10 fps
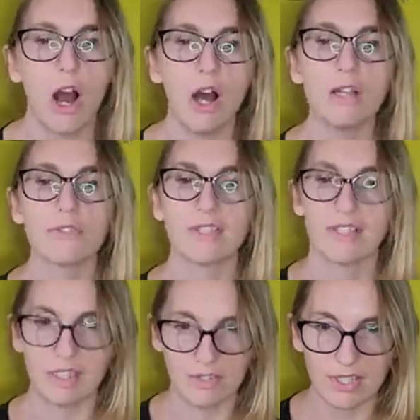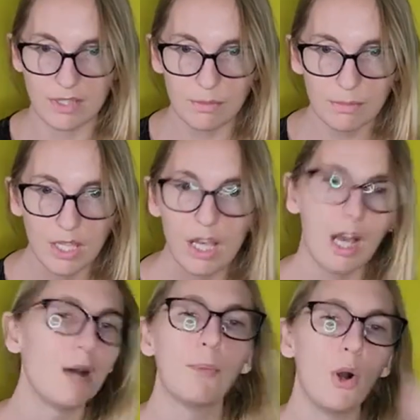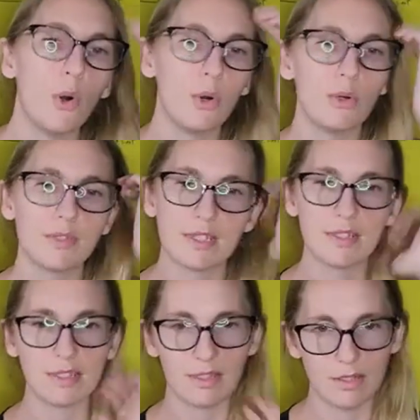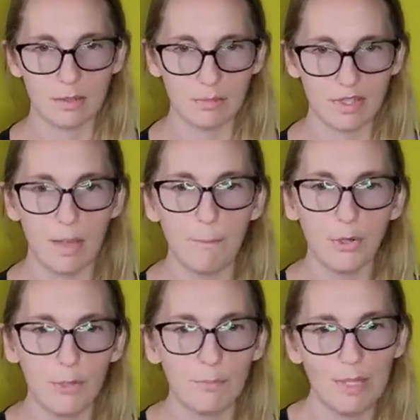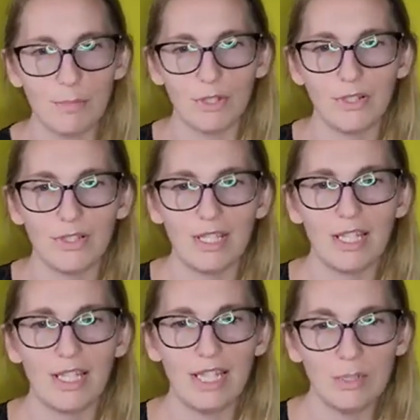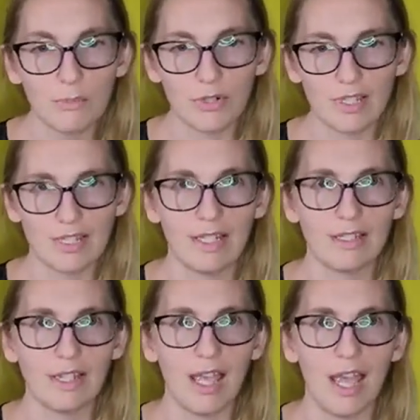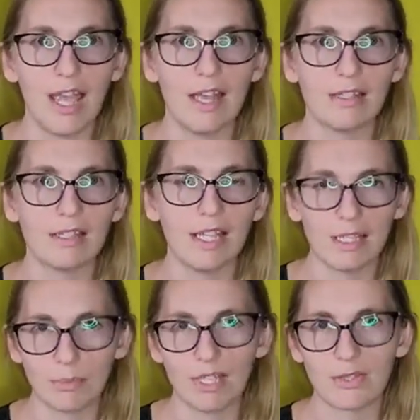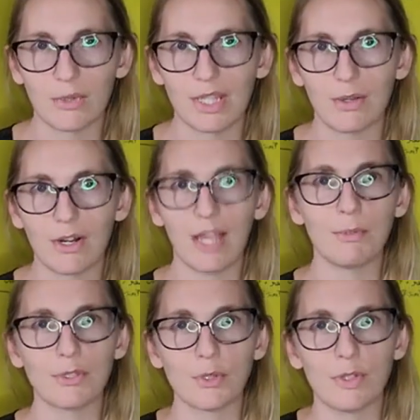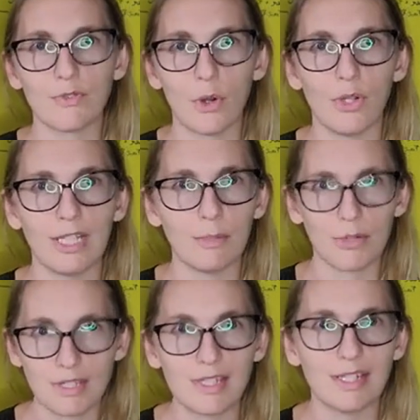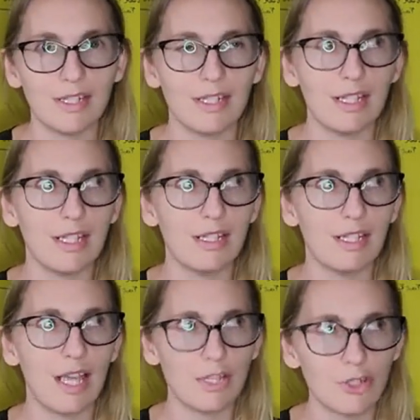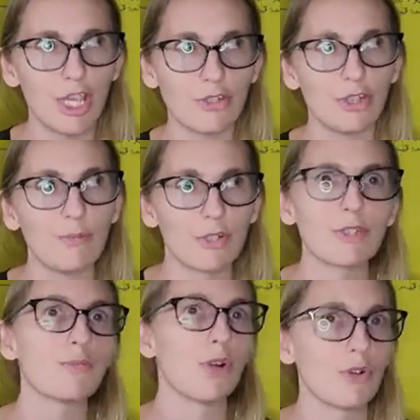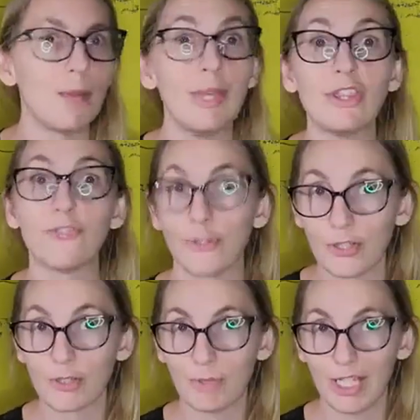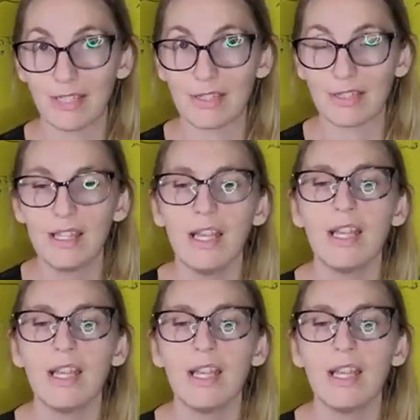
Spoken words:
on recidivism upholds the systems that put people in prison and in a place where they were able to enroll in a education in prison program in the first place.